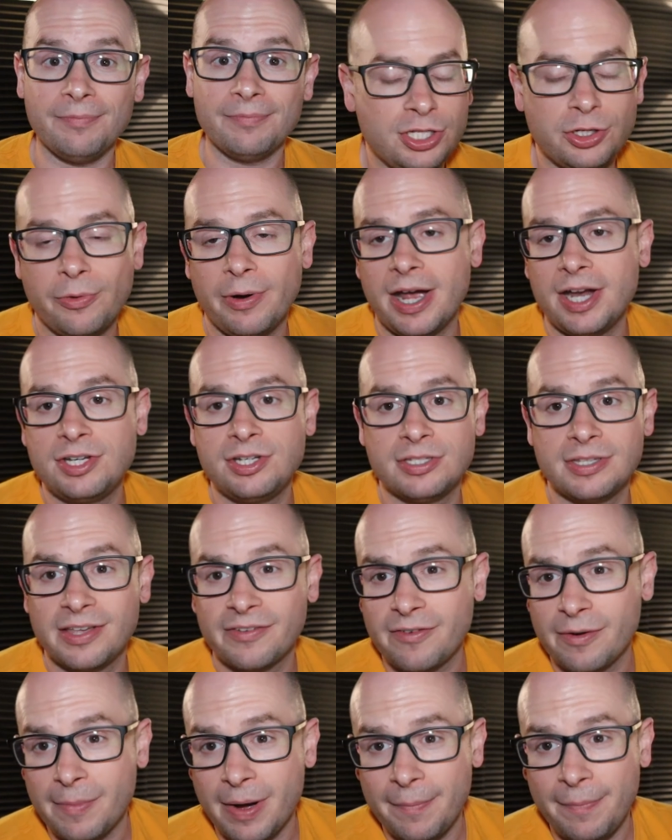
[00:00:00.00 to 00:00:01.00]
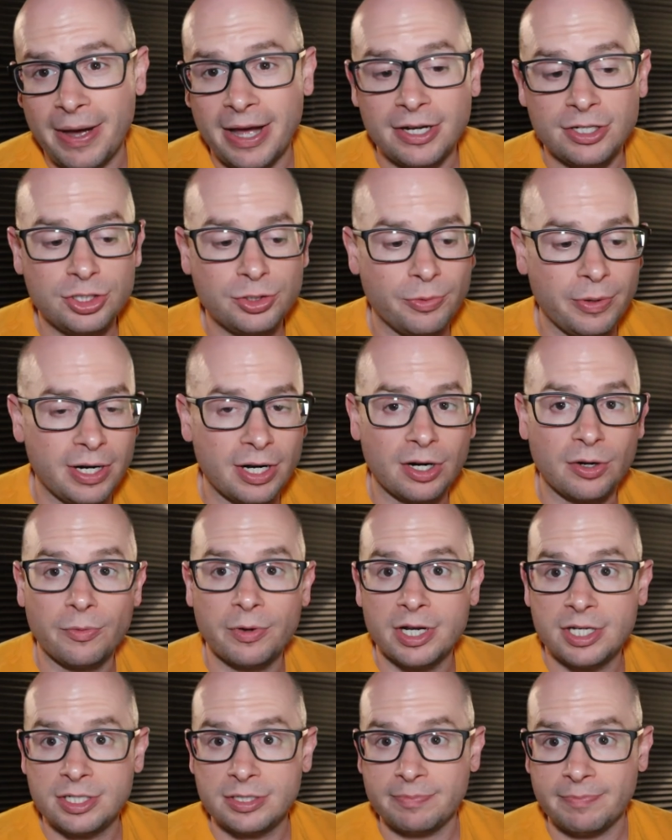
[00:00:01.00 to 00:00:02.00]
These questions have come up on Twitter,
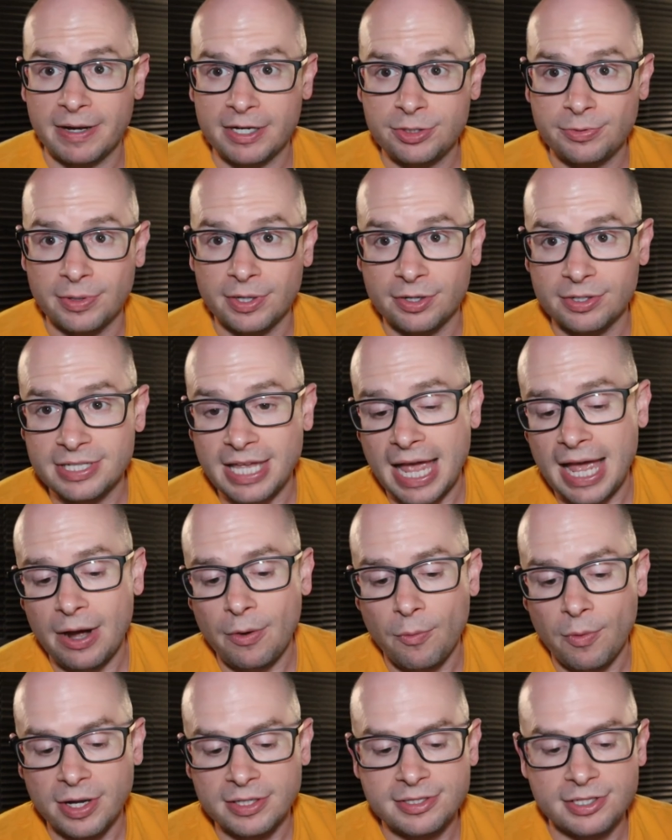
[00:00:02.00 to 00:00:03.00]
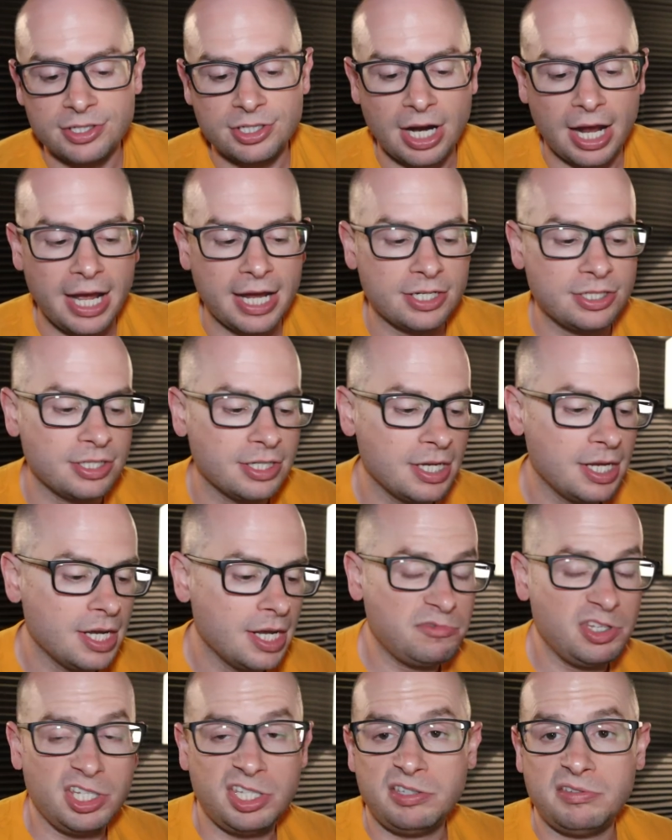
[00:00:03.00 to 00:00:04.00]
which my Twitter is at Whatsajosh,
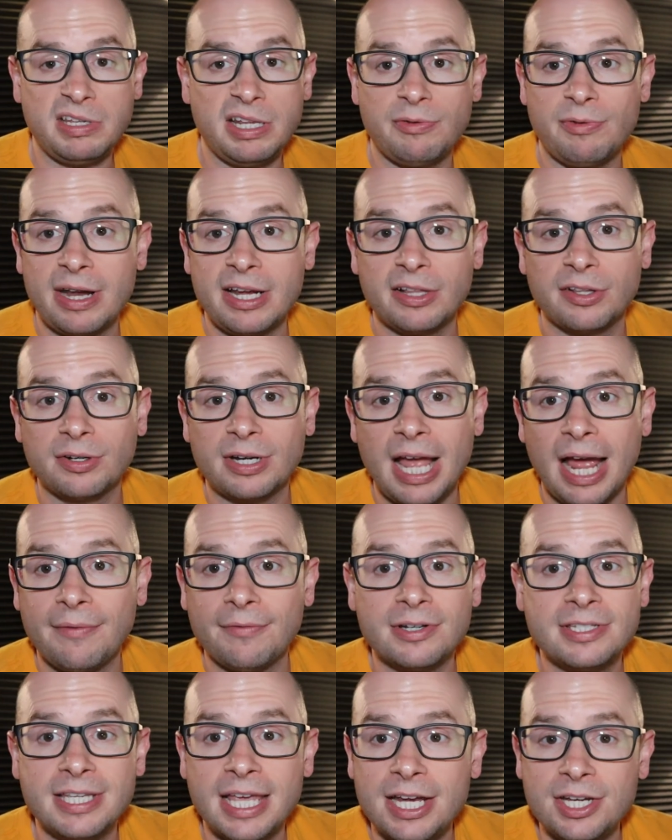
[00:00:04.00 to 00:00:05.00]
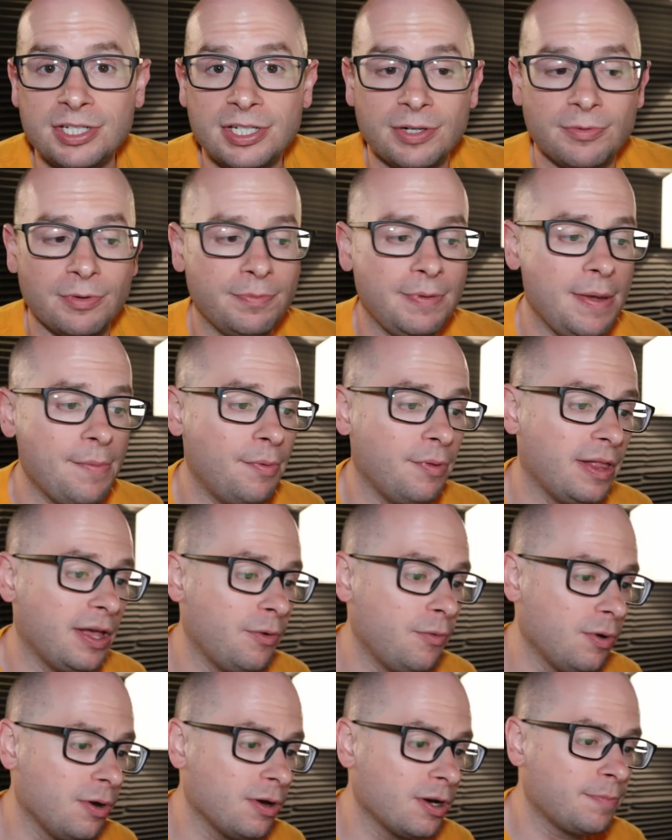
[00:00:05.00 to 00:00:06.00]
just in regular conversation with people
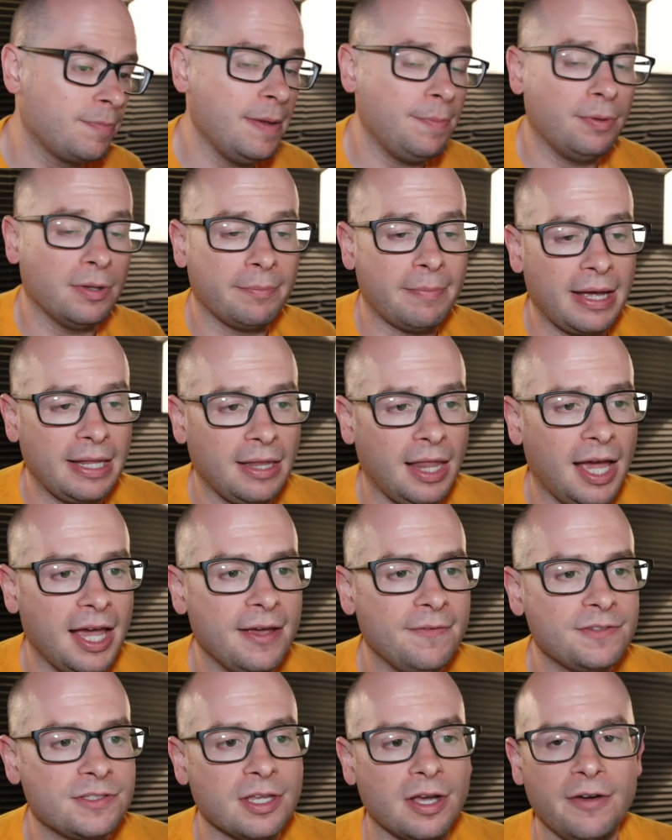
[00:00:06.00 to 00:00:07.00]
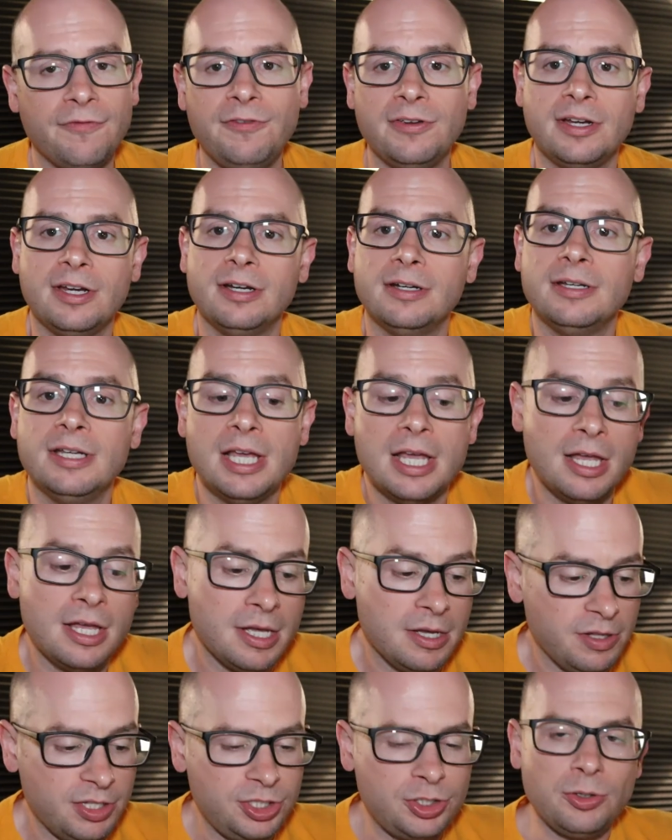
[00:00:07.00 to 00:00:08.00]
at work, people in my life, so I figured
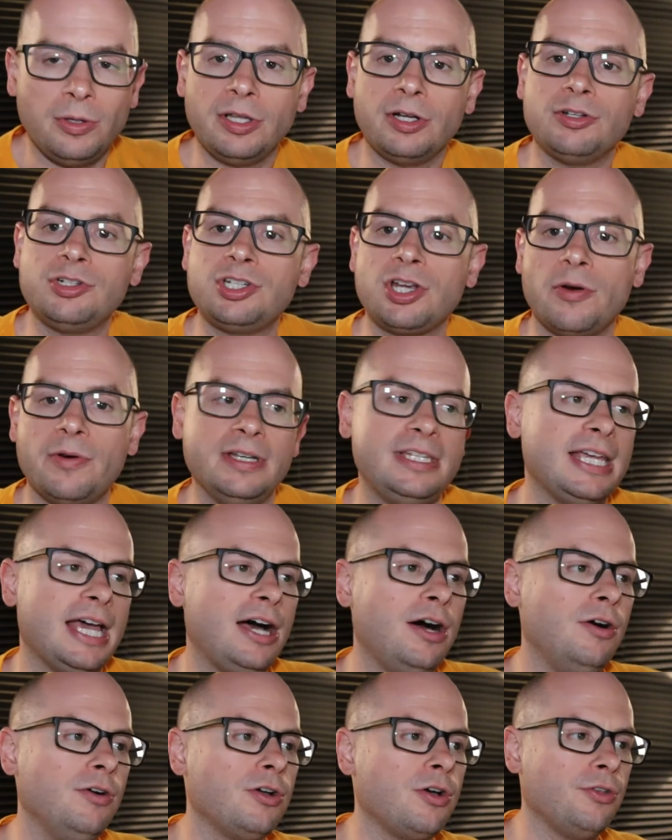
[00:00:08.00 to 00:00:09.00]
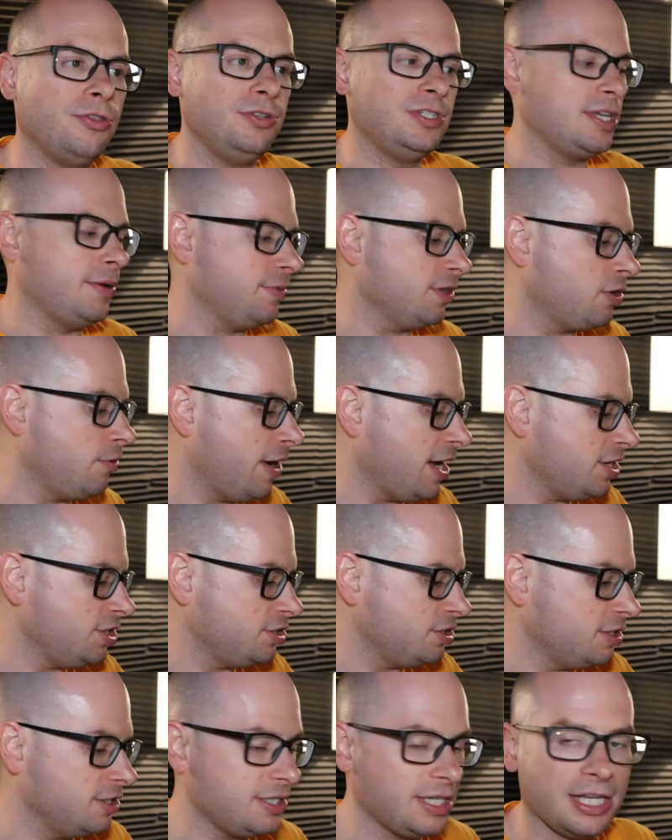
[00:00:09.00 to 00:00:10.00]
let's do a little show and tell, go through some of the
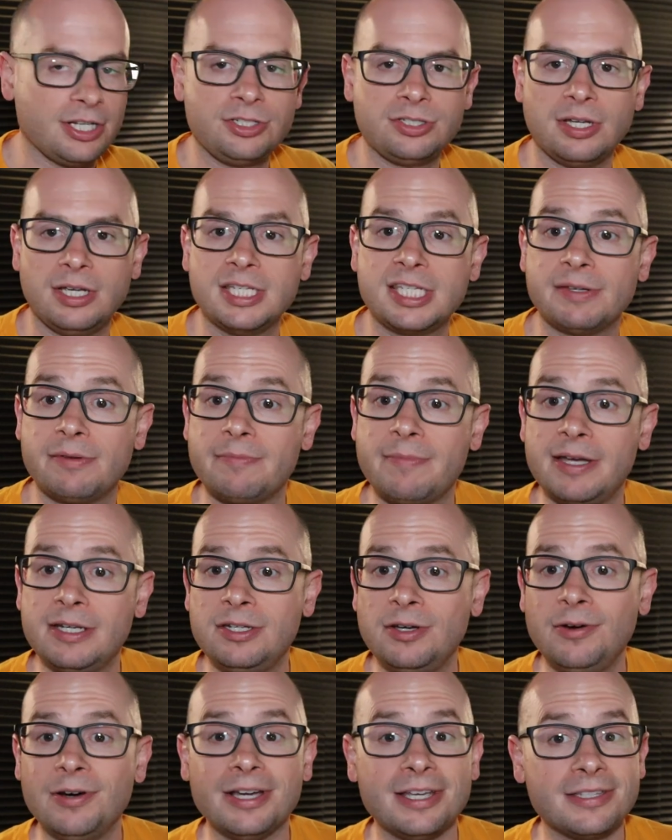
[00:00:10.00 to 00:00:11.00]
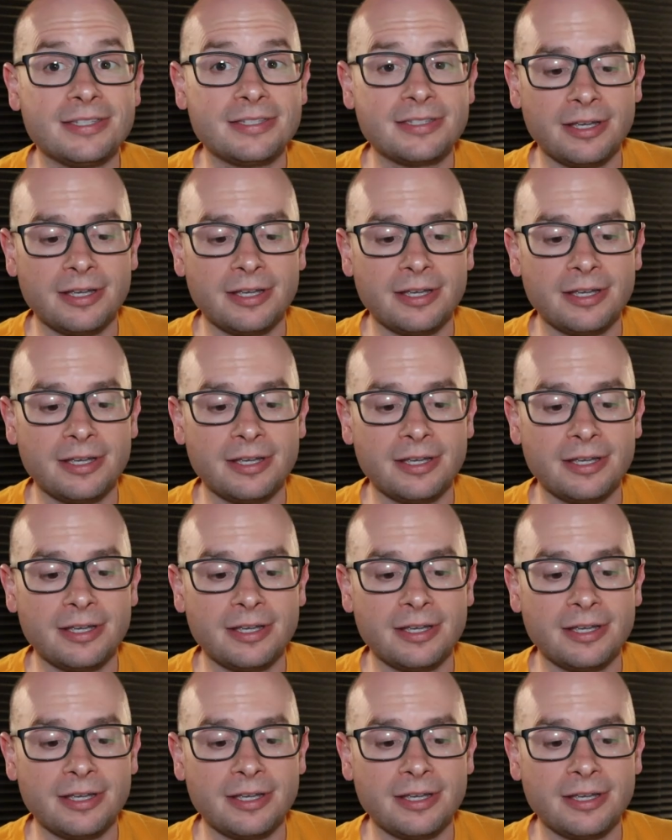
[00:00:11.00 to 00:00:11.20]
questions, and show you some of my toys.